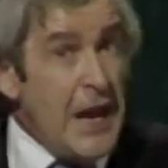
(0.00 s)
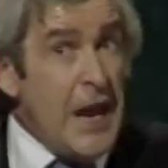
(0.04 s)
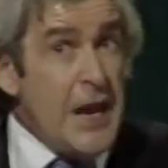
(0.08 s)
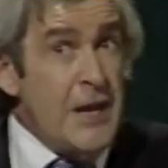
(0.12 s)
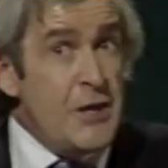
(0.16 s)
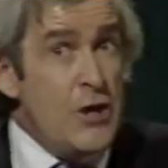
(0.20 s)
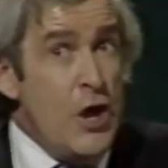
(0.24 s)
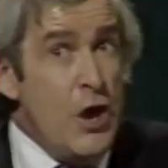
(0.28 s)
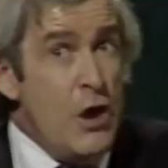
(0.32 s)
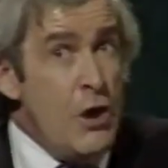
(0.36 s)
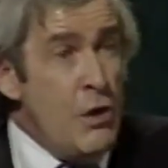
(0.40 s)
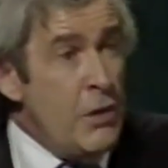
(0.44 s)
I
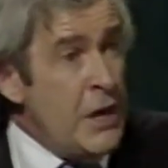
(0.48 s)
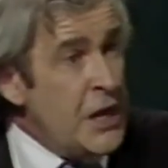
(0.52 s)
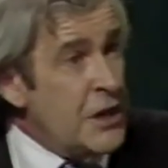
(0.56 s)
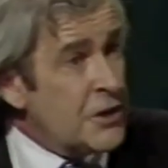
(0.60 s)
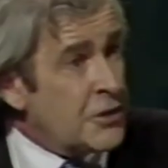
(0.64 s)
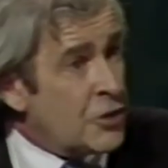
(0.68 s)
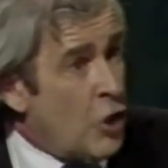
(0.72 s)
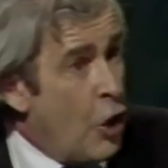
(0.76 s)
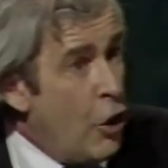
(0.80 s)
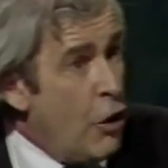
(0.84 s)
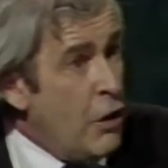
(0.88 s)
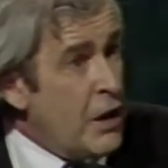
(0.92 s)
know he's
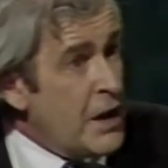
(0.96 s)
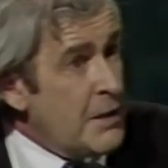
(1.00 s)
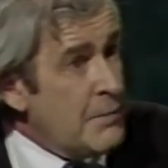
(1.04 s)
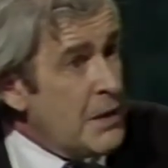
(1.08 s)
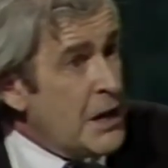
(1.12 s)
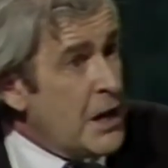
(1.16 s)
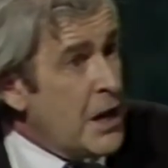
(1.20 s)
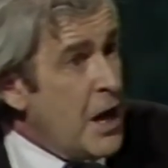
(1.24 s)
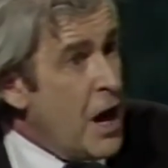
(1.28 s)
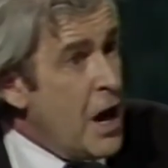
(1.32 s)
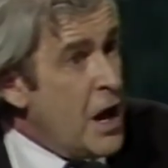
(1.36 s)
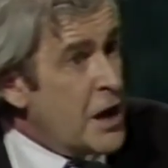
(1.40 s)
calling
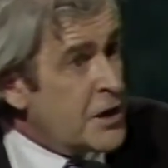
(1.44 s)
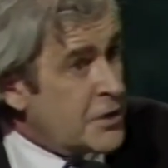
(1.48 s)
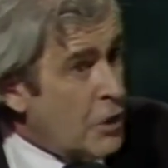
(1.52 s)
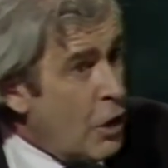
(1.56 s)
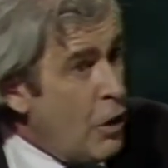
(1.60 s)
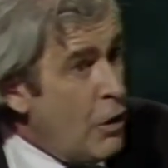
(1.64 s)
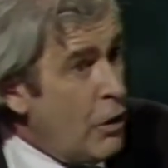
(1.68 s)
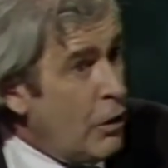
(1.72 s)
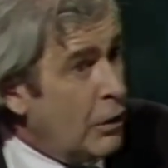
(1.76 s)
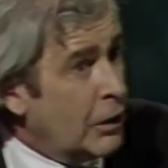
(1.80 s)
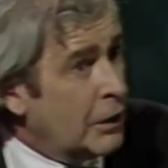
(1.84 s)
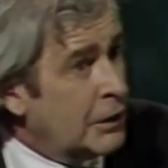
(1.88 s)
me an
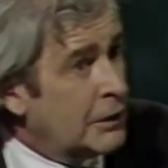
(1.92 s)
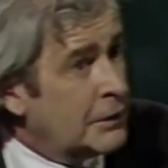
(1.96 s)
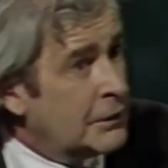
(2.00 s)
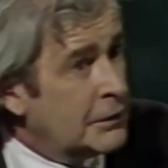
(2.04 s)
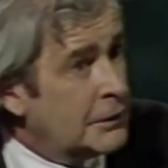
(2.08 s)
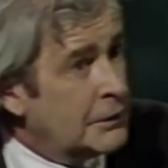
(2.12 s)
arsehole.